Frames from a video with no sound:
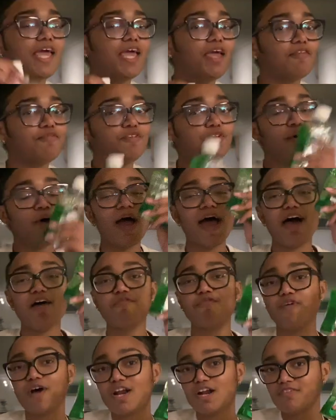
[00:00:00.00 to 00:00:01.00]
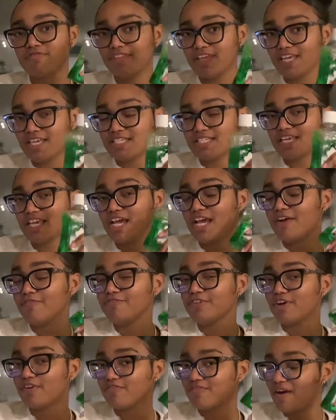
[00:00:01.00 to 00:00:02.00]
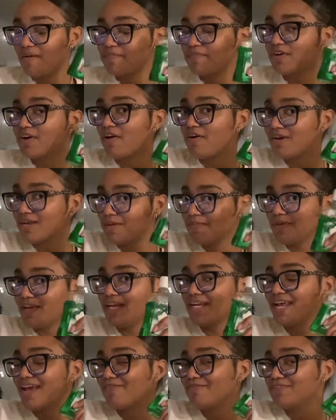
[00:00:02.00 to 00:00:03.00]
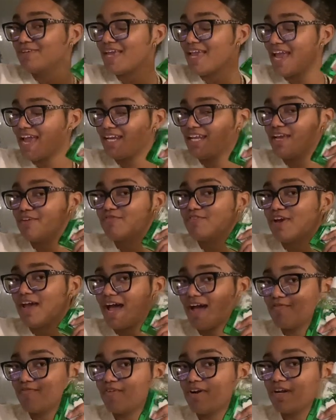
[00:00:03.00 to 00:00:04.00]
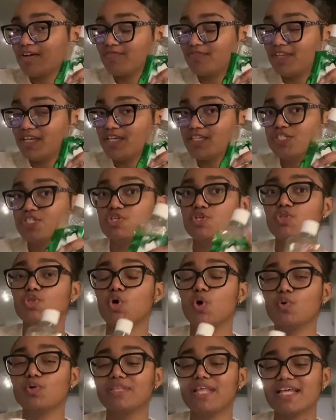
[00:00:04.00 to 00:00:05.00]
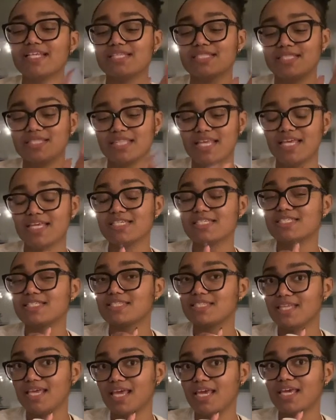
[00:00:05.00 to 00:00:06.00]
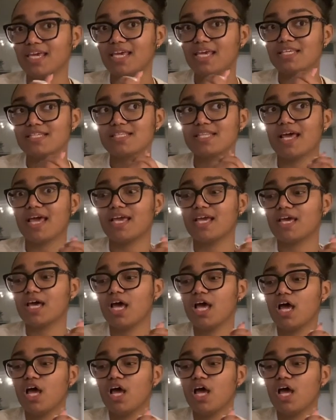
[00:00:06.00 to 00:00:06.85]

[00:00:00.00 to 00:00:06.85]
If you have one of these, if you're from the Caribbean and if you have one of these, you know that this thing is like